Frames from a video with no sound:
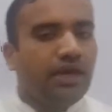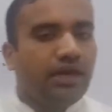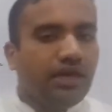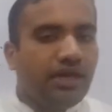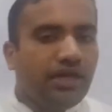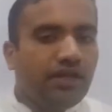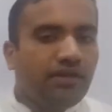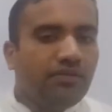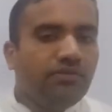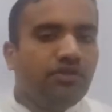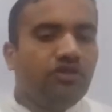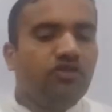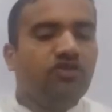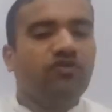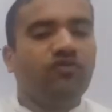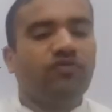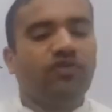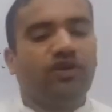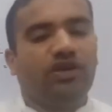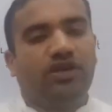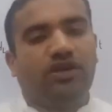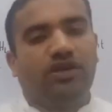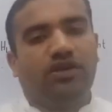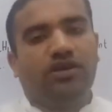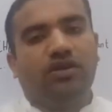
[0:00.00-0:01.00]
In this
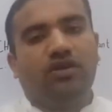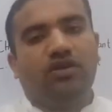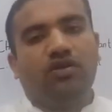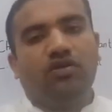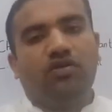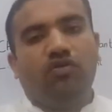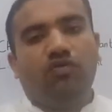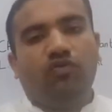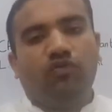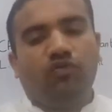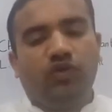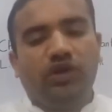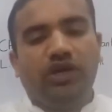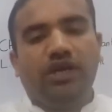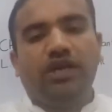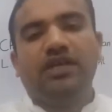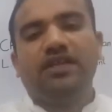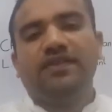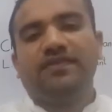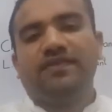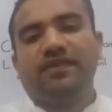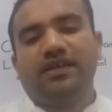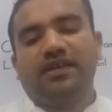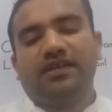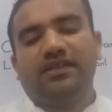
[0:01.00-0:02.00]
way, we
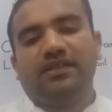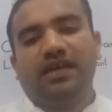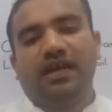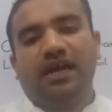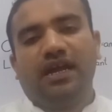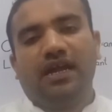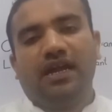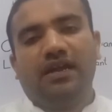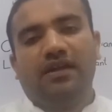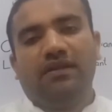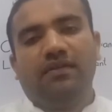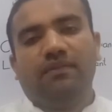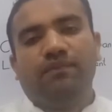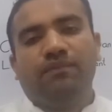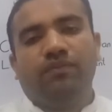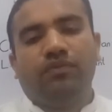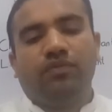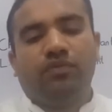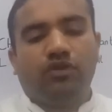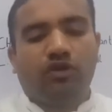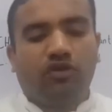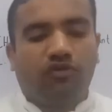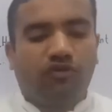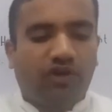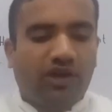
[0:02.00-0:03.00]
can say that
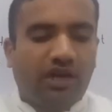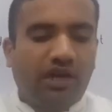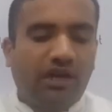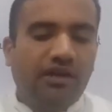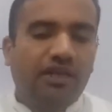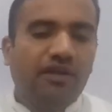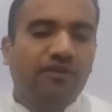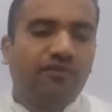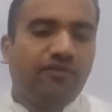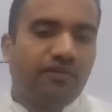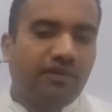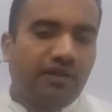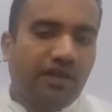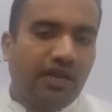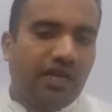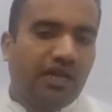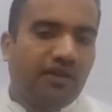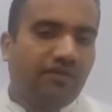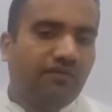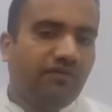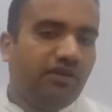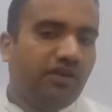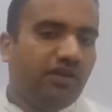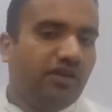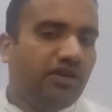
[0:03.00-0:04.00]
the faculty of
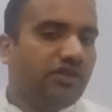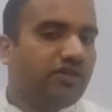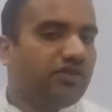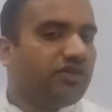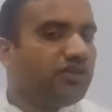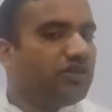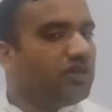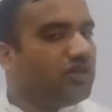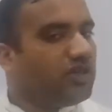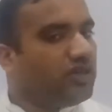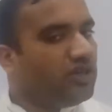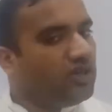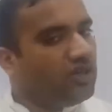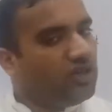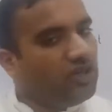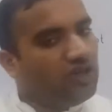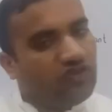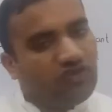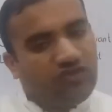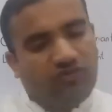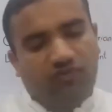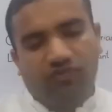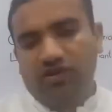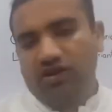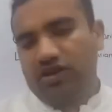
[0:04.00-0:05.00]
language
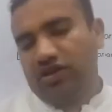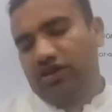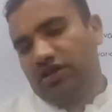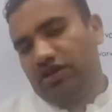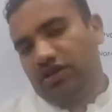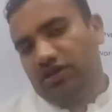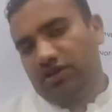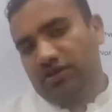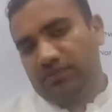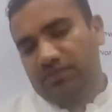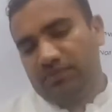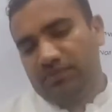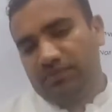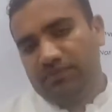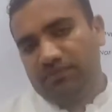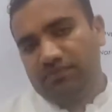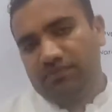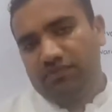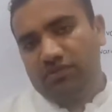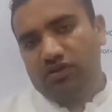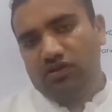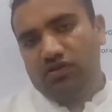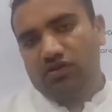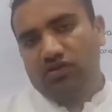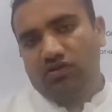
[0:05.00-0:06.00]
is working.
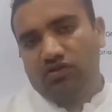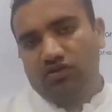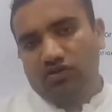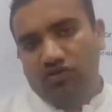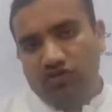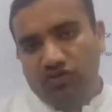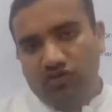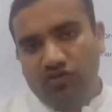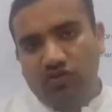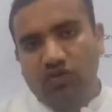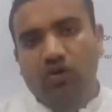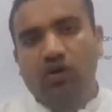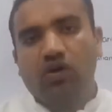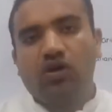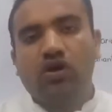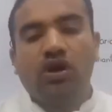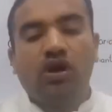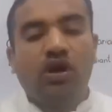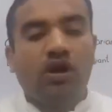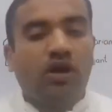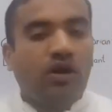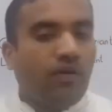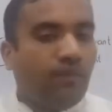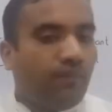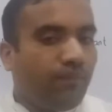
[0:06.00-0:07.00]
So,
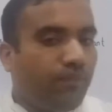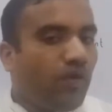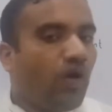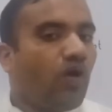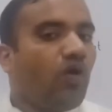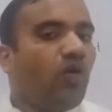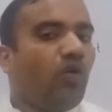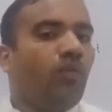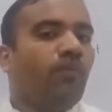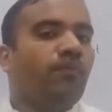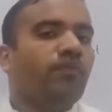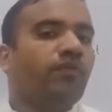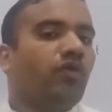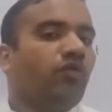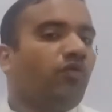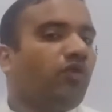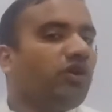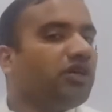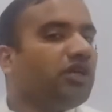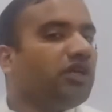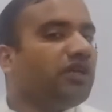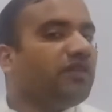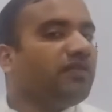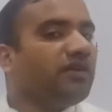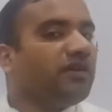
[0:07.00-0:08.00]
now,
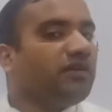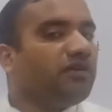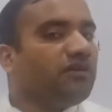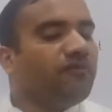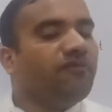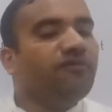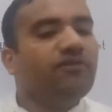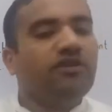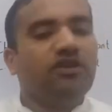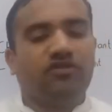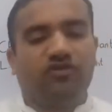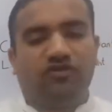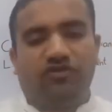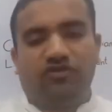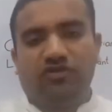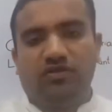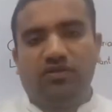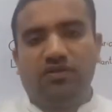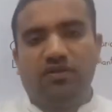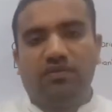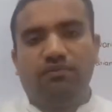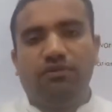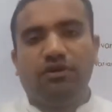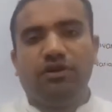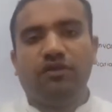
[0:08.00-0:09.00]
what is the difference
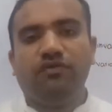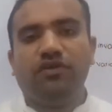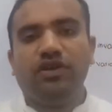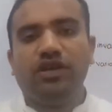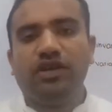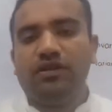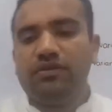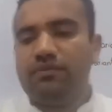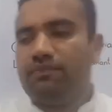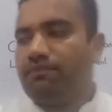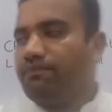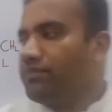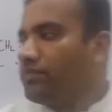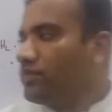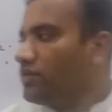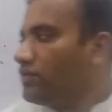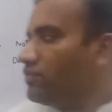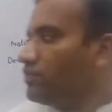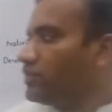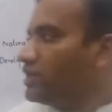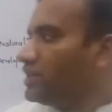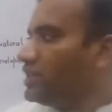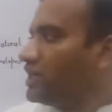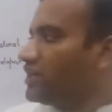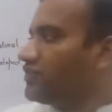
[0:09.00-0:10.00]
between
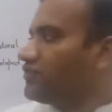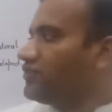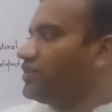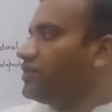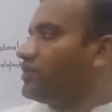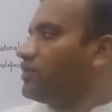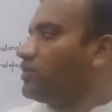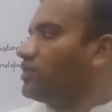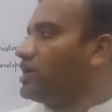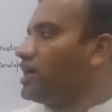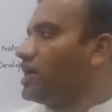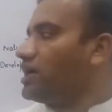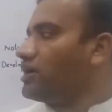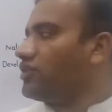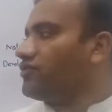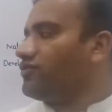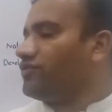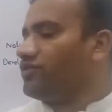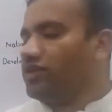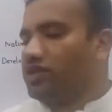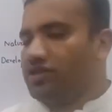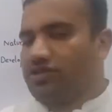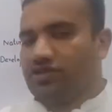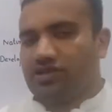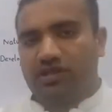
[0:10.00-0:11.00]
the lexicon and the
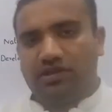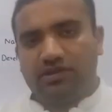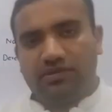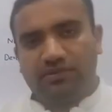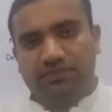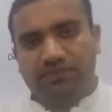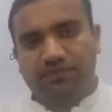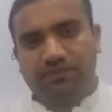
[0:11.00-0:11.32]
CHL?